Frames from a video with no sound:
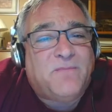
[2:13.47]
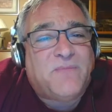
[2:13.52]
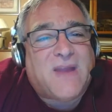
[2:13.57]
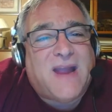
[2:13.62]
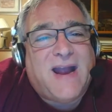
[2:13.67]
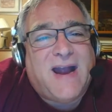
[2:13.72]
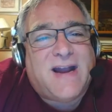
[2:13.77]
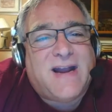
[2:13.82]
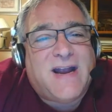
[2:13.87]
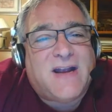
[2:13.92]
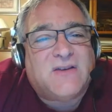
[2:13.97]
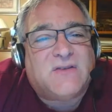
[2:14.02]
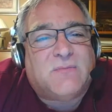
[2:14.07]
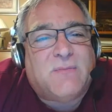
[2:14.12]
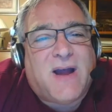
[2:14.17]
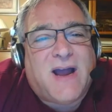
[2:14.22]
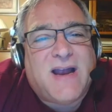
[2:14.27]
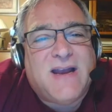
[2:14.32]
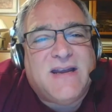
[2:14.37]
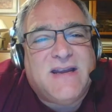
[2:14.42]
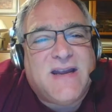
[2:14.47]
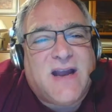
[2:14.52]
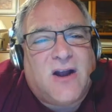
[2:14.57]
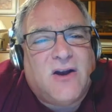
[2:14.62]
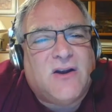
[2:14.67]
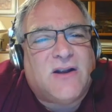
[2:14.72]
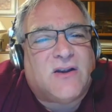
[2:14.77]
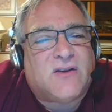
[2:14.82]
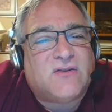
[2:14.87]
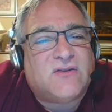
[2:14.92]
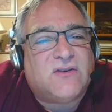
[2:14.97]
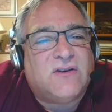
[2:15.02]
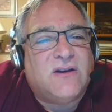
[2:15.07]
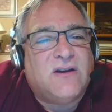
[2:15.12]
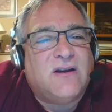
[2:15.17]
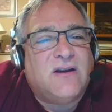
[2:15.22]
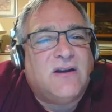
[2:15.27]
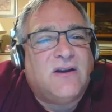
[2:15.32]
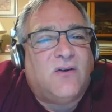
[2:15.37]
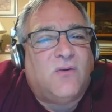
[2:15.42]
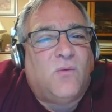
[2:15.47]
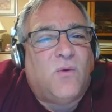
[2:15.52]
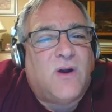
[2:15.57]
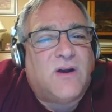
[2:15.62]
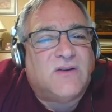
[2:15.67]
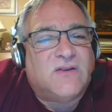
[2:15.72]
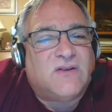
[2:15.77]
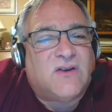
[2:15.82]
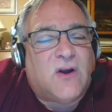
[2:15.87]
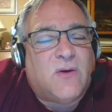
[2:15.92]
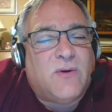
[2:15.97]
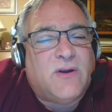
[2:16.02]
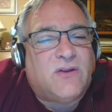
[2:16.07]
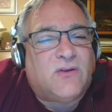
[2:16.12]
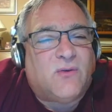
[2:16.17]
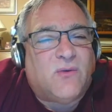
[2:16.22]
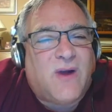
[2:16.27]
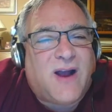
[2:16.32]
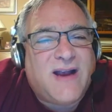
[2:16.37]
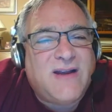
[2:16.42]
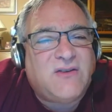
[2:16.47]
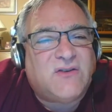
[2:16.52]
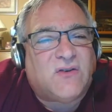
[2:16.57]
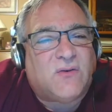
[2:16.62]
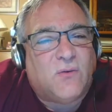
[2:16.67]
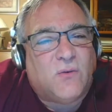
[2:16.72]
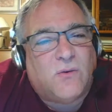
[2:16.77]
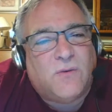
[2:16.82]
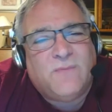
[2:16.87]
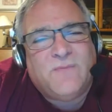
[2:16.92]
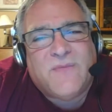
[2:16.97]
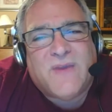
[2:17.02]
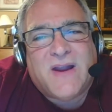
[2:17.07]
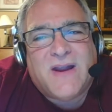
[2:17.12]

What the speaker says: And as my youngest was going through high school,